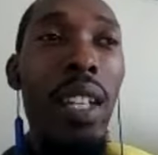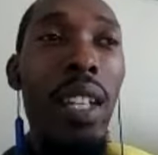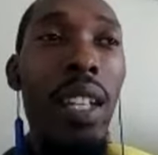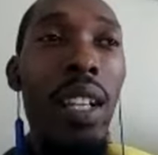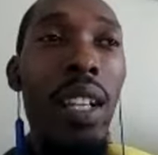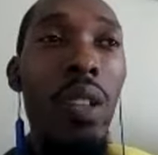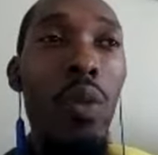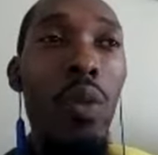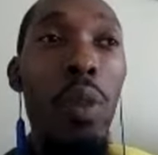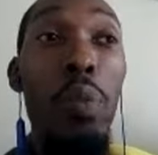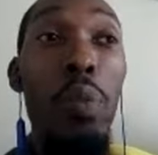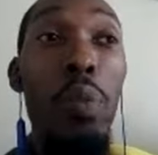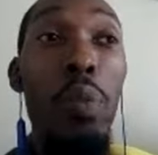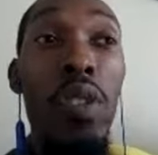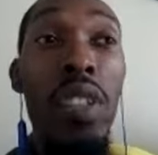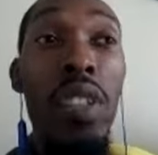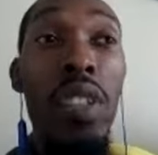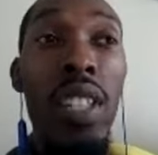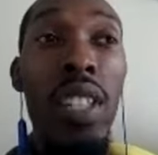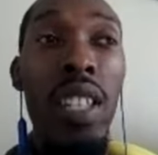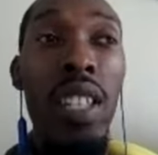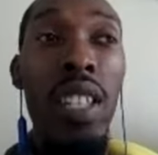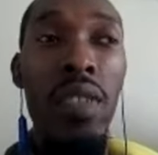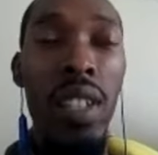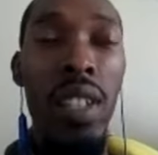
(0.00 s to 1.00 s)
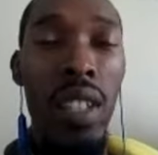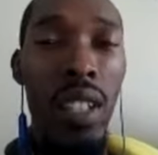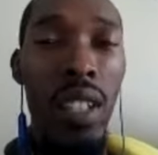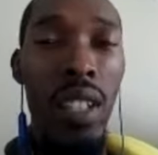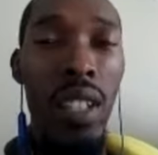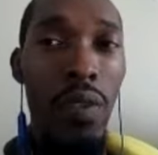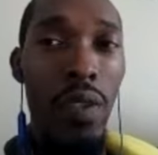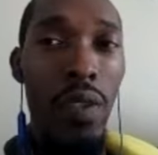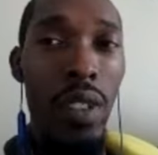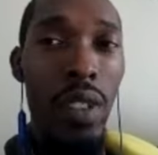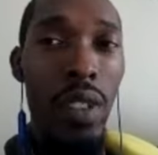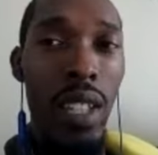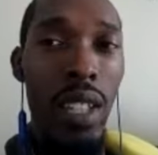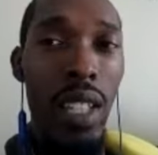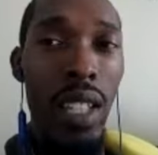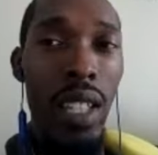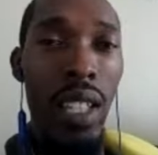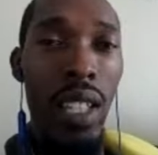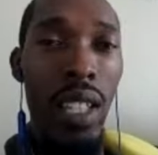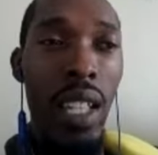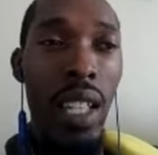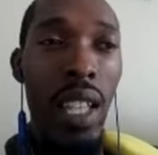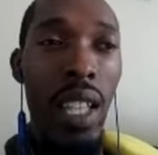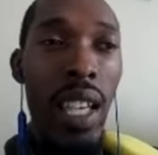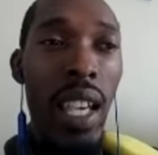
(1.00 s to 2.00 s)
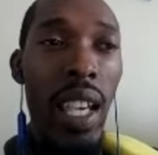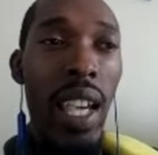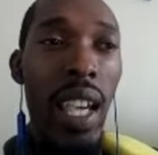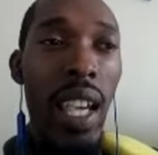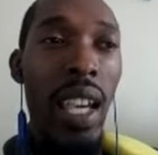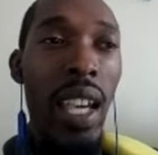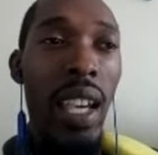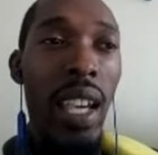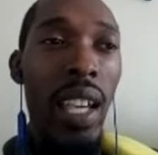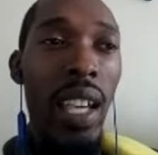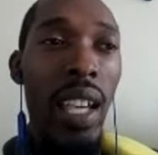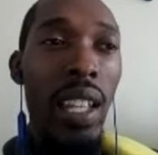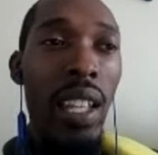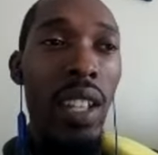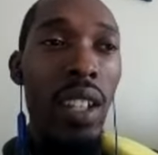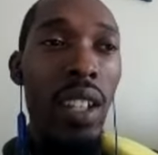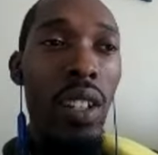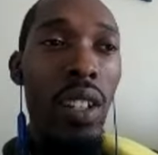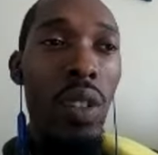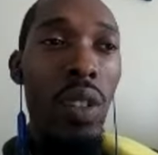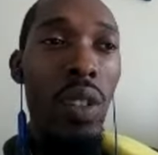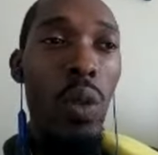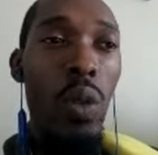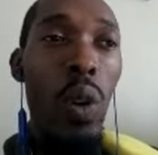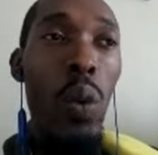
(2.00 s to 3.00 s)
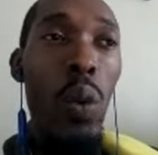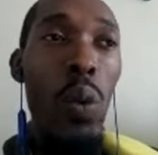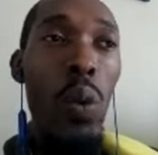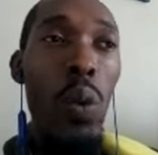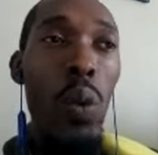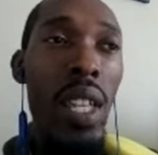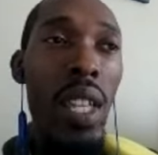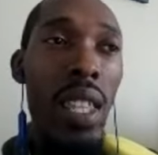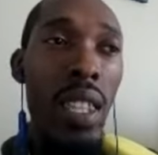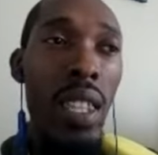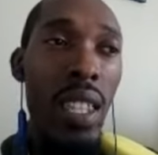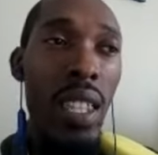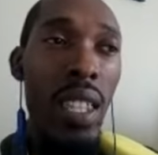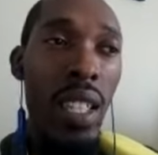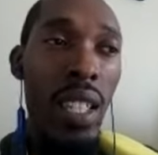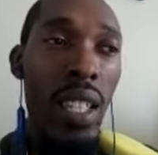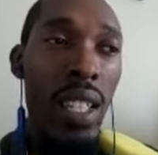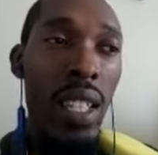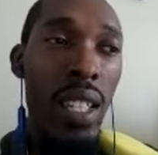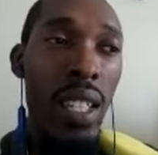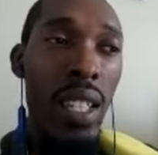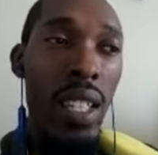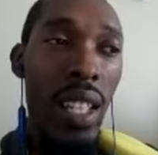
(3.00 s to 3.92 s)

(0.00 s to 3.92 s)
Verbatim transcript: we perceive it differently. And what we think it